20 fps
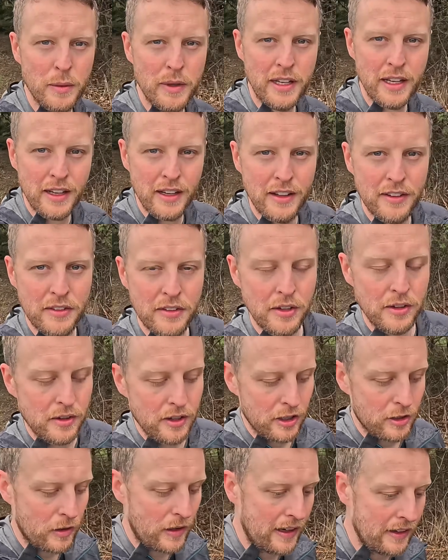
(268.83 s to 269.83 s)
we get into
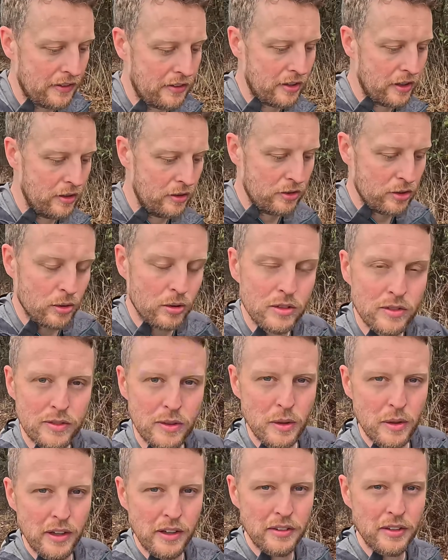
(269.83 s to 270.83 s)
the grand total
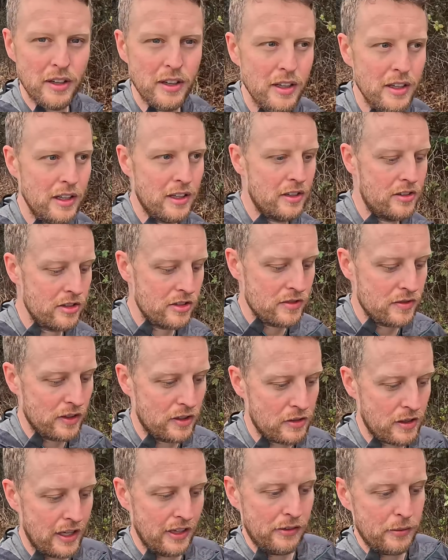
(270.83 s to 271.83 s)
for this hike, just for
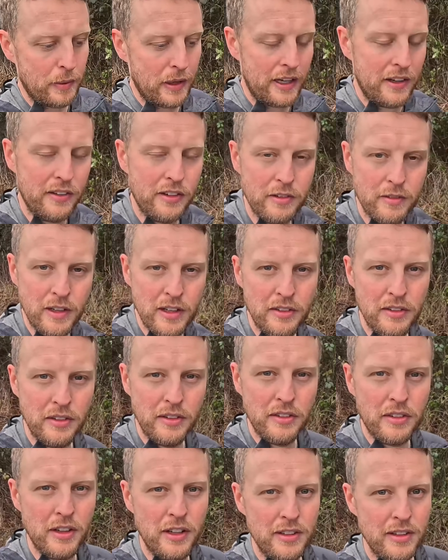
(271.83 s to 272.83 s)
transparency
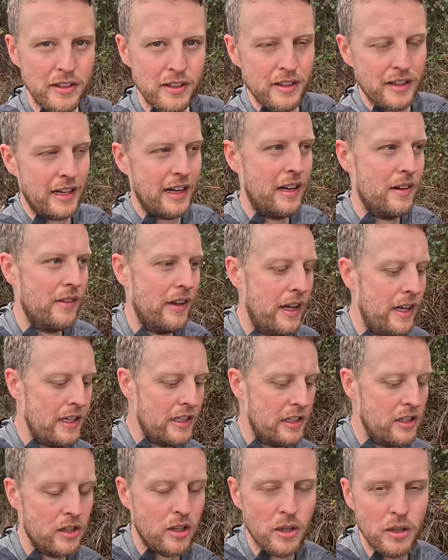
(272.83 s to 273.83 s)
reasons, I didn't have
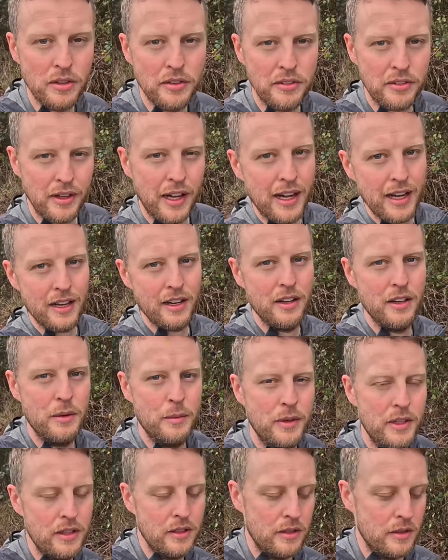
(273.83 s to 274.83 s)
any costs at home
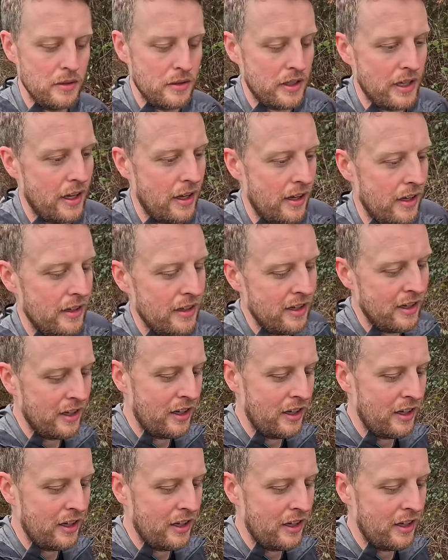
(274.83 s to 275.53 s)
in the UK.